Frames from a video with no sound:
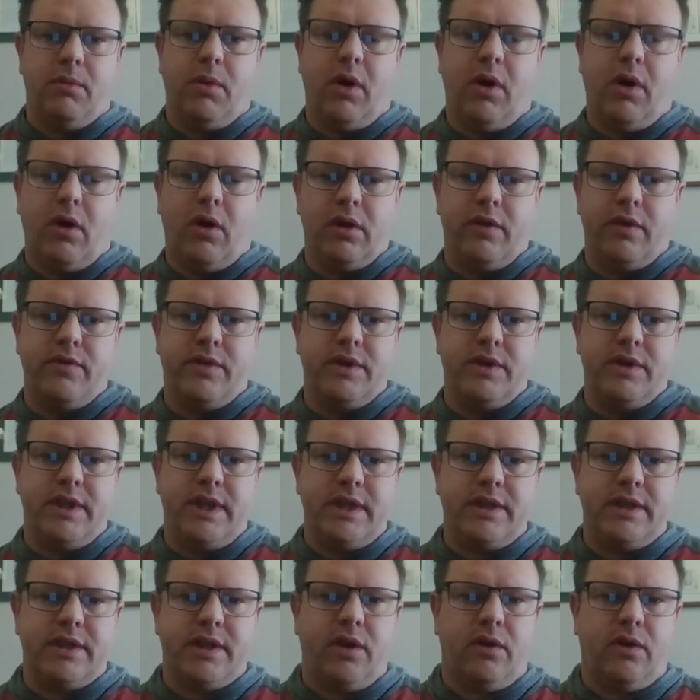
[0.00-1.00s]
all of the
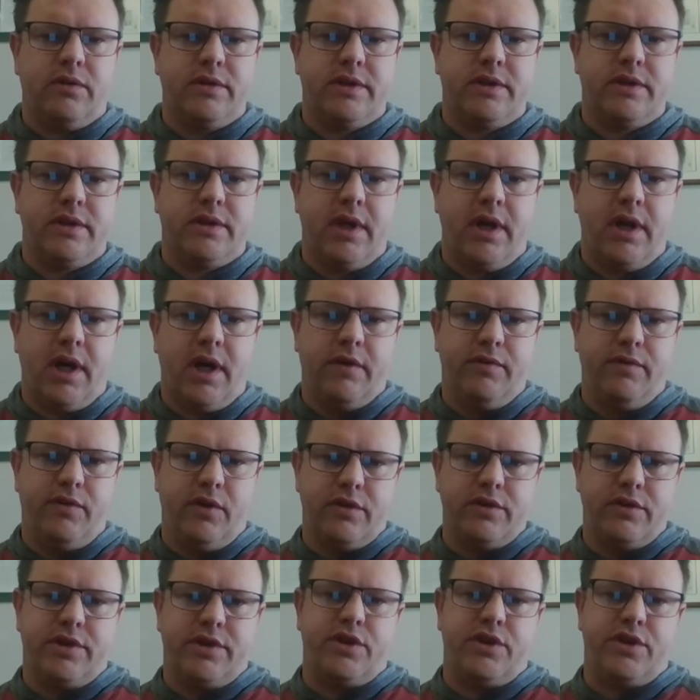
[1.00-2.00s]
details of
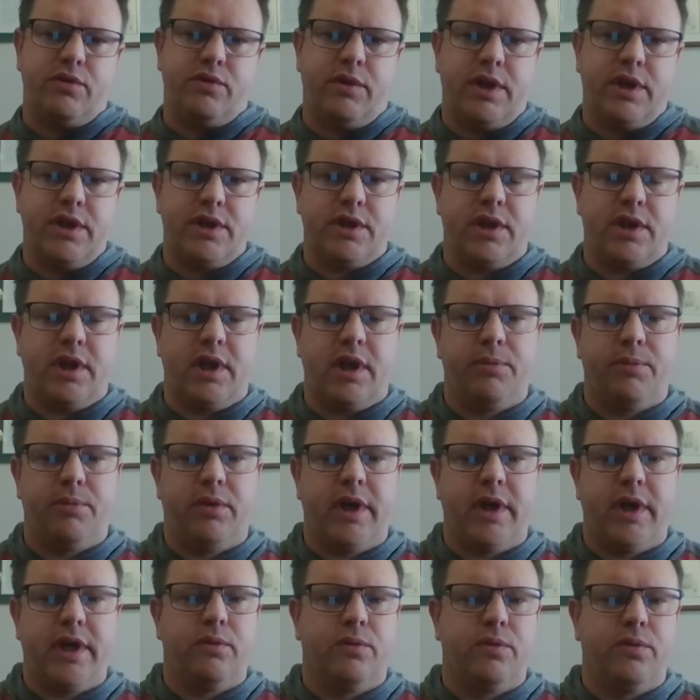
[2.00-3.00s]
your situation and
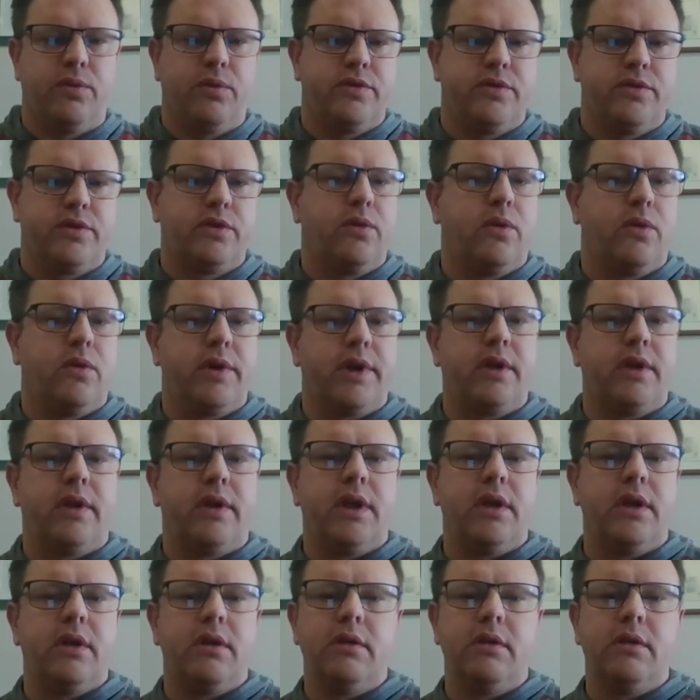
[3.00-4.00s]
apply the rules
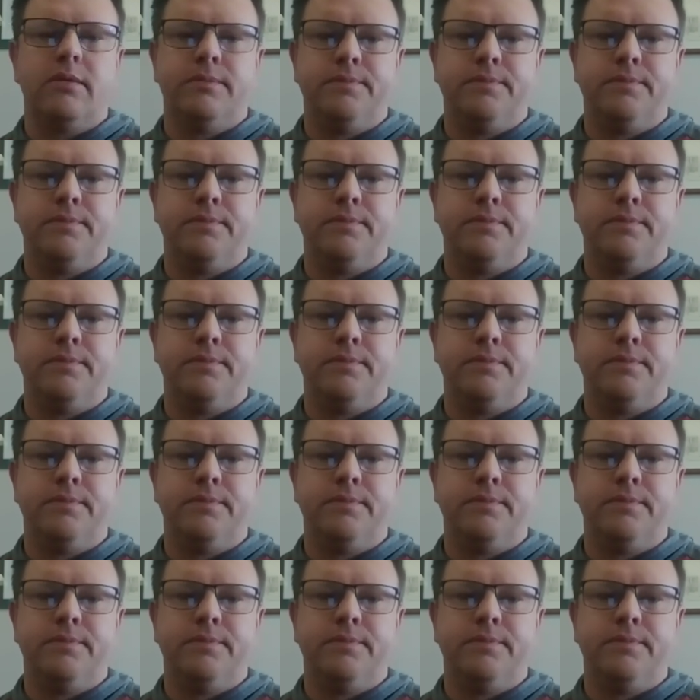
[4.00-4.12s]
accordingly.